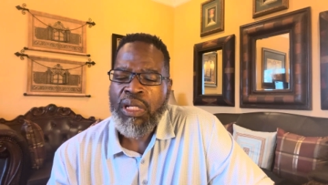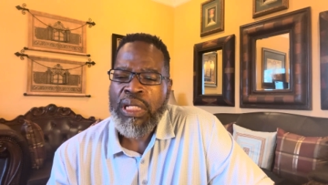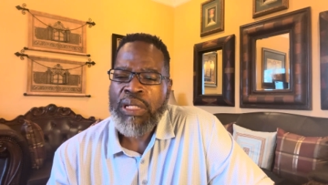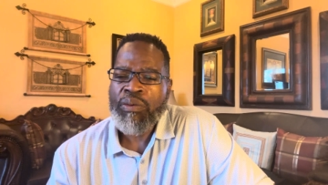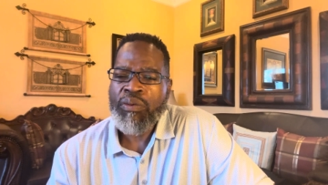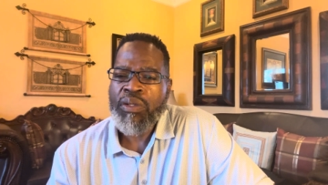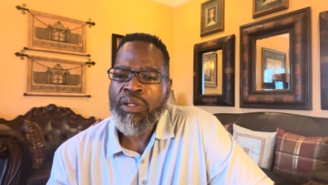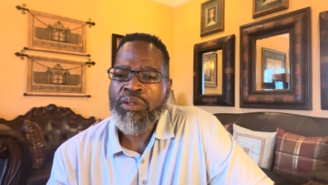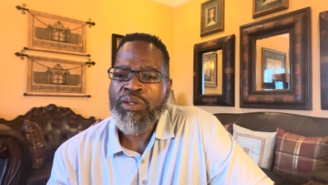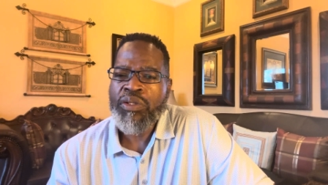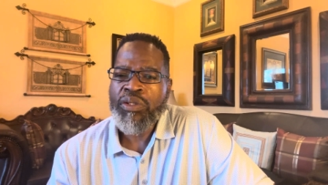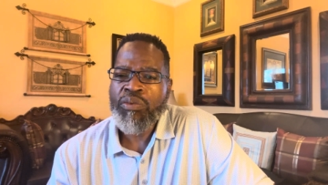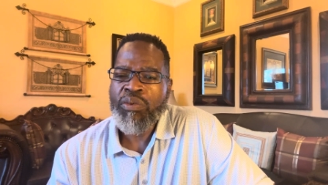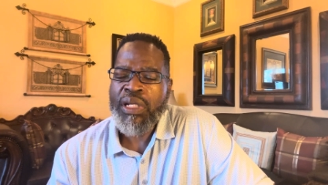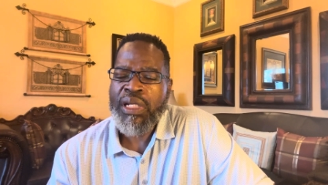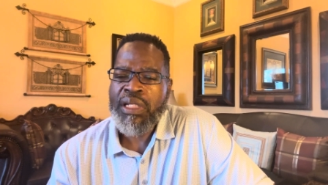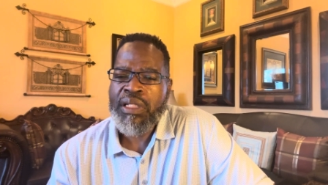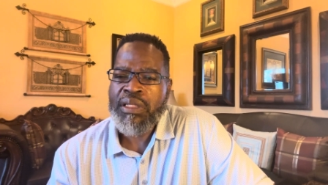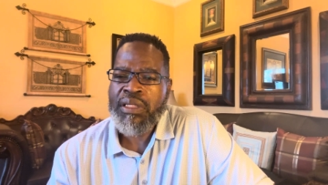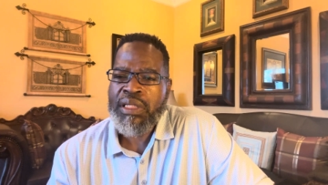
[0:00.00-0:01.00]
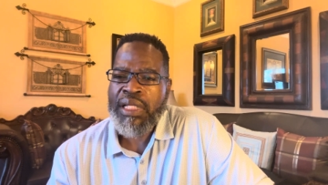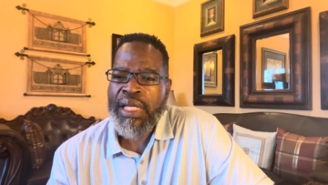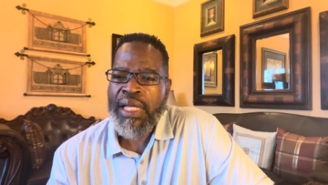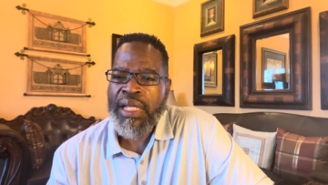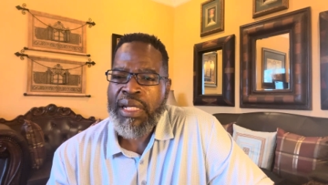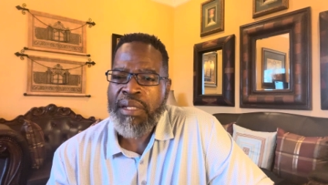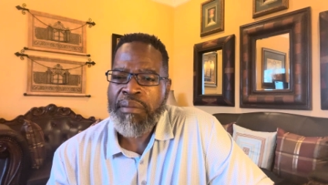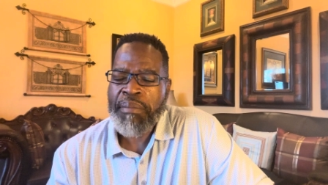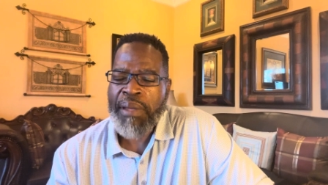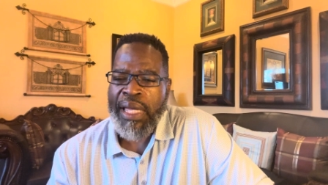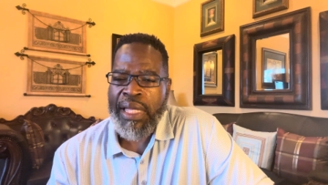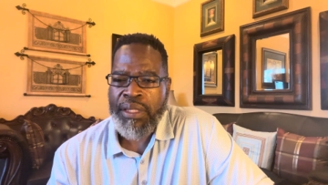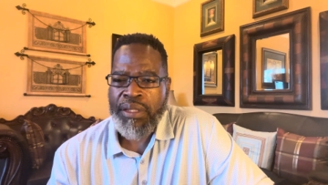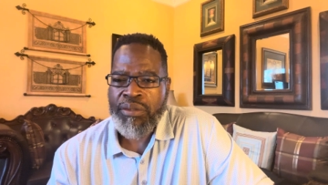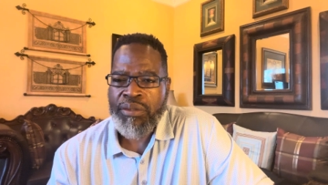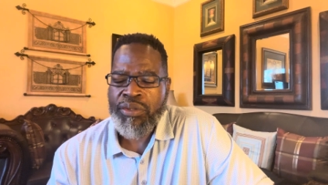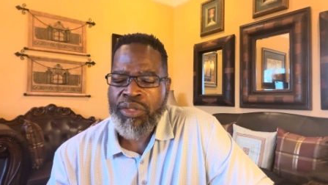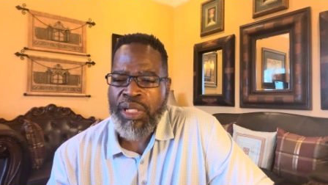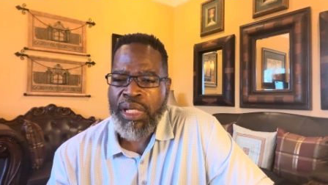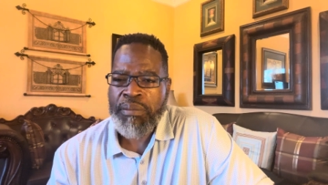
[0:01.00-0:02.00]
We'll do what he said in Matthew
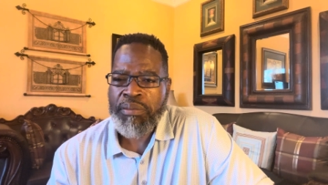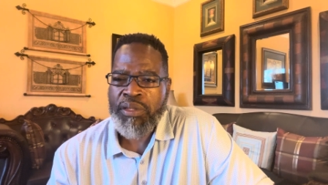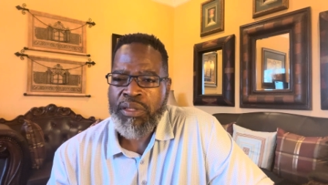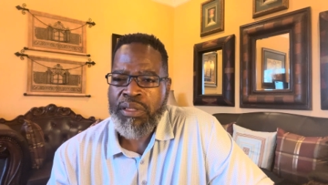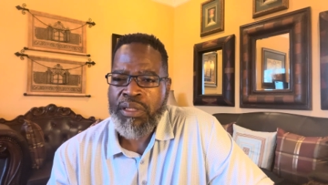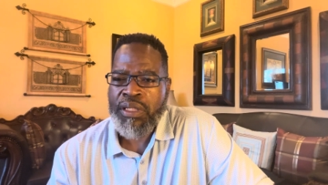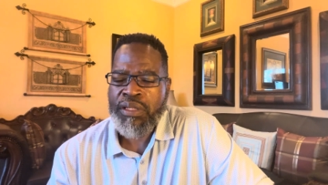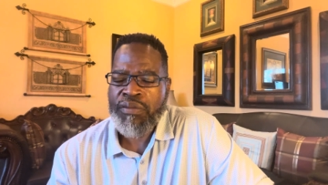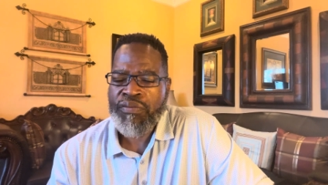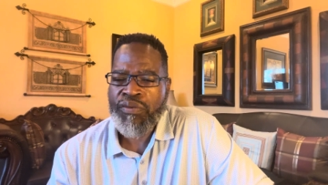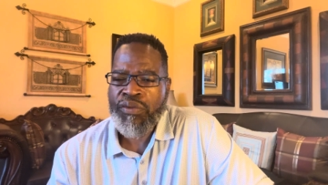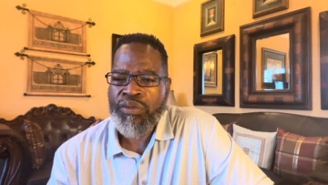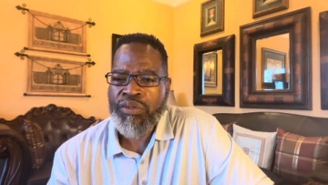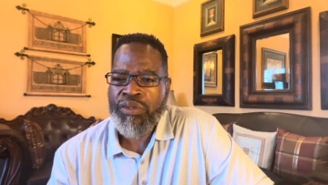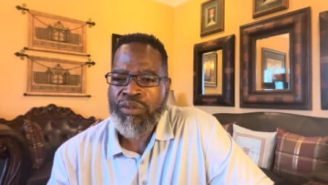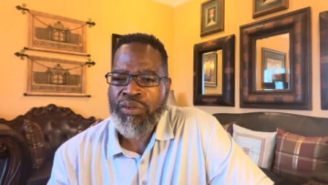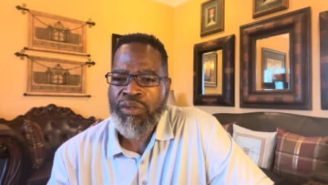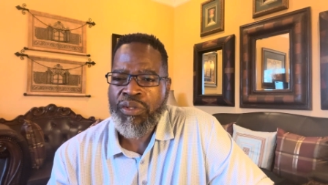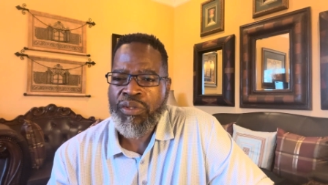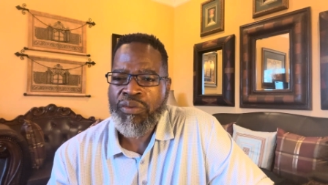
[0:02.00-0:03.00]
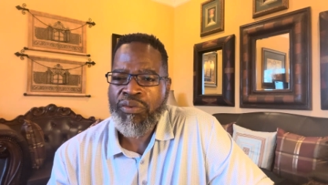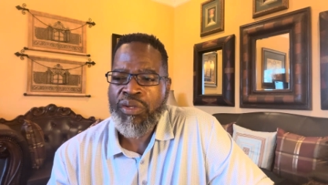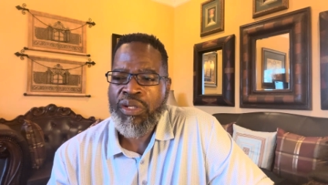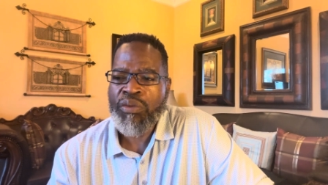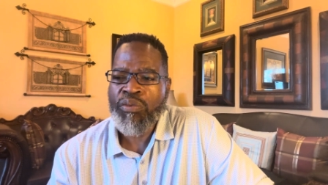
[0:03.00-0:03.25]
chapter 6, verse 33.